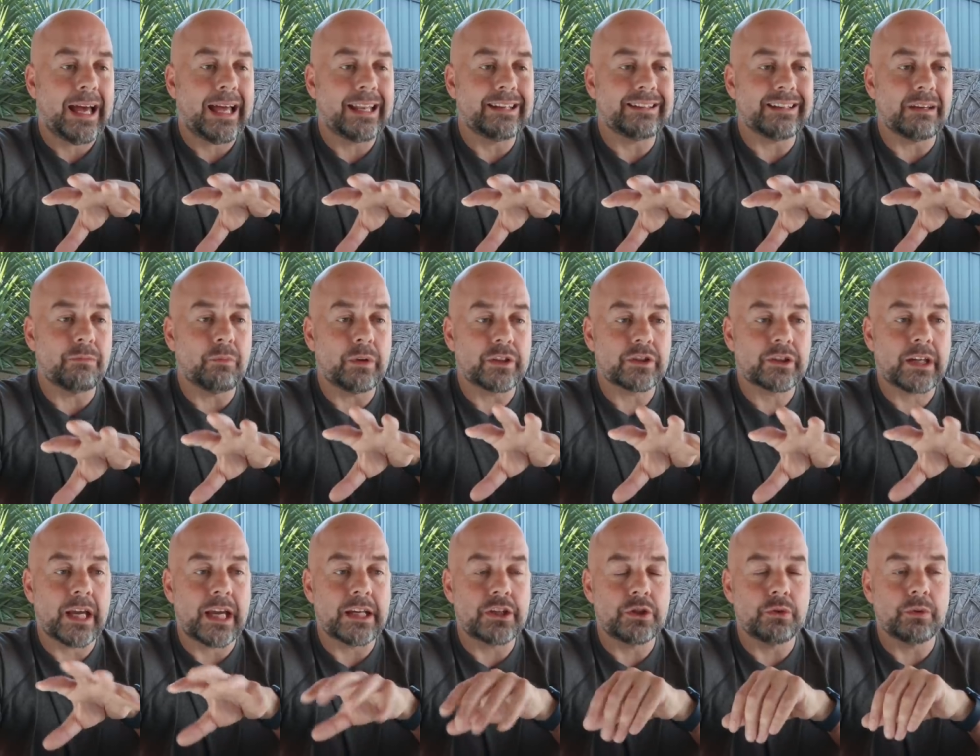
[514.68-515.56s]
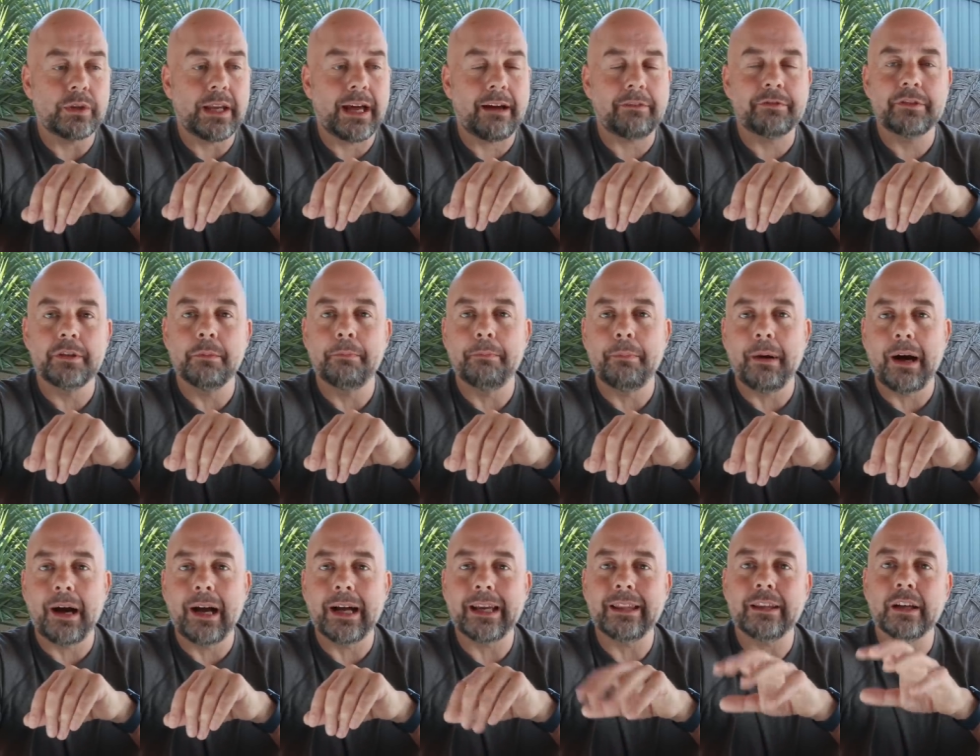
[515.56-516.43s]
and in which case you would have to
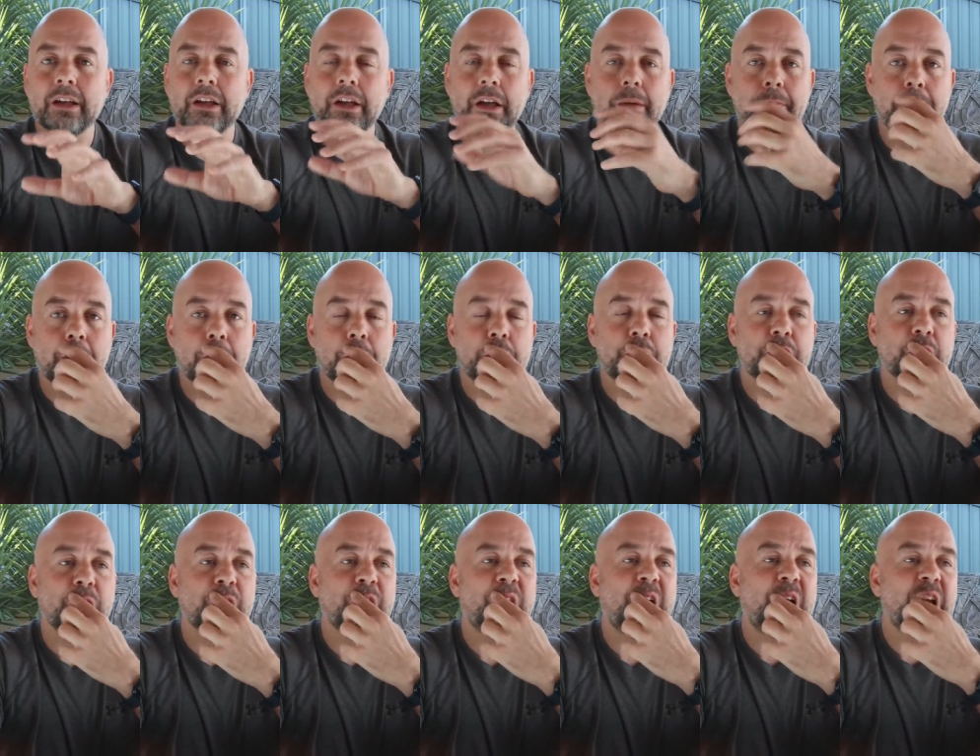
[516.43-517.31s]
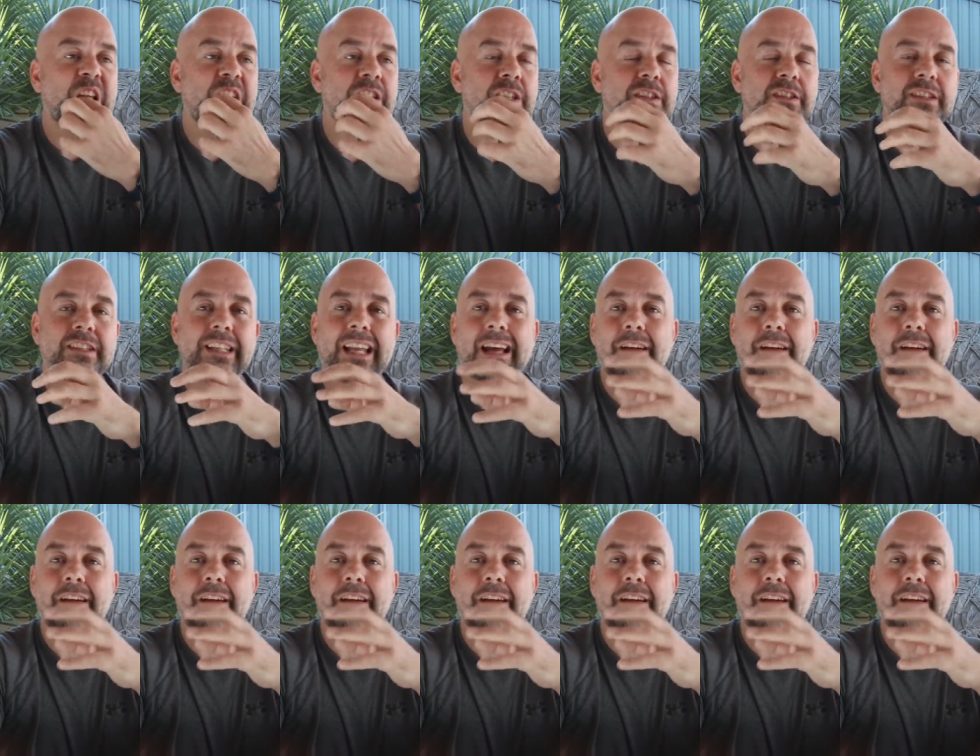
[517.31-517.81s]
buy the commercial license.